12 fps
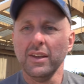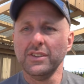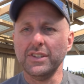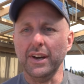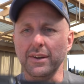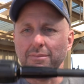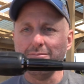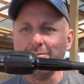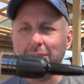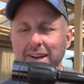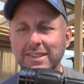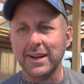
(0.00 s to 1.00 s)
So
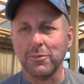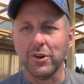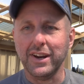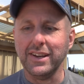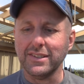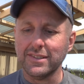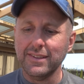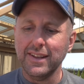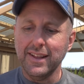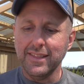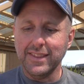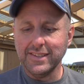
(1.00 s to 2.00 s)
my summary is
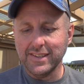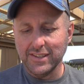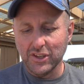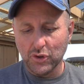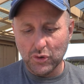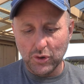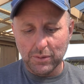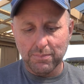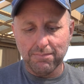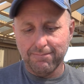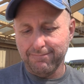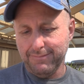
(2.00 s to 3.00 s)
this is a good
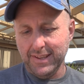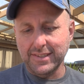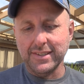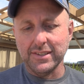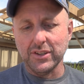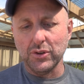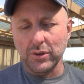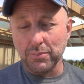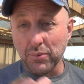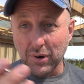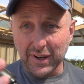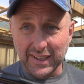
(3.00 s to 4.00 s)

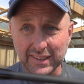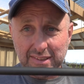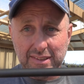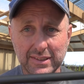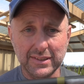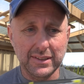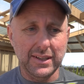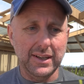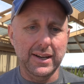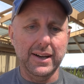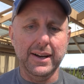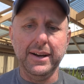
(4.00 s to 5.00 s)
product.
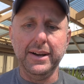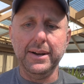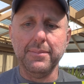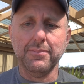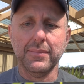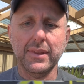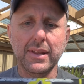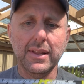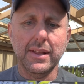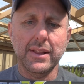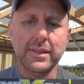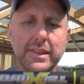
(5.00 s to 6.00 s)
The
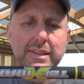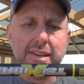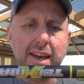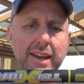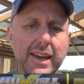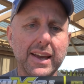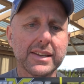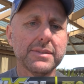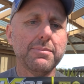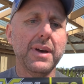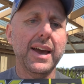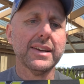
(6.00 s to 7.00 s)
Tec
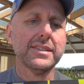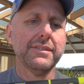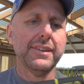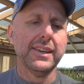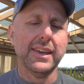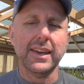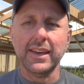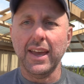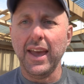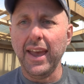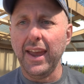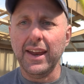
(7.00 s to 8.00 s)
X Maxx, if you can get your
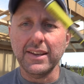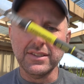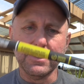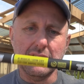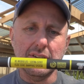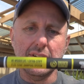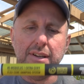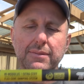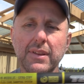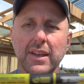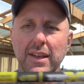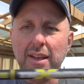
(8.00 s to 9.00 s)
hands on it.
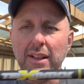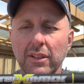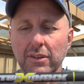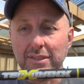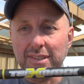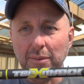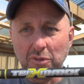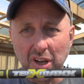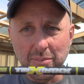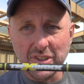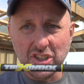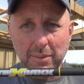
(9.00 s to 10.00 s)
Look,
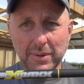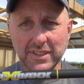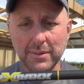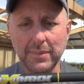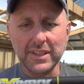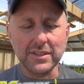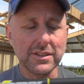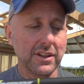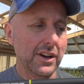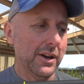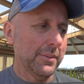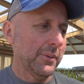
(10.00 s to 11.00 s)
sometimes the shipping's a bit
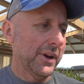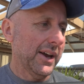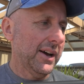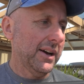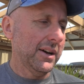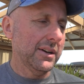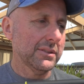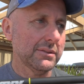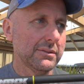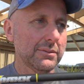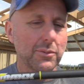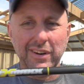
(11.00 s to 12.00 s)
slow, but
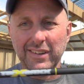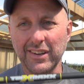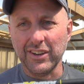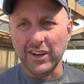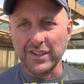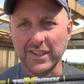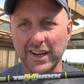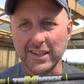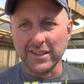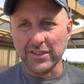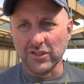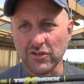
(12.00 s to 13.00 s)
we're in
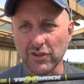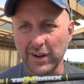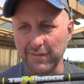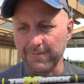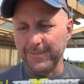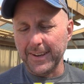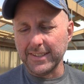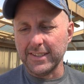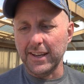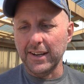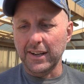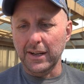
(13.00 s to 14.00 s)
negotiations to try and fix
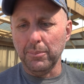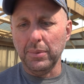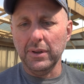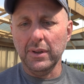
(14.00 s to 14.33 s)
that up.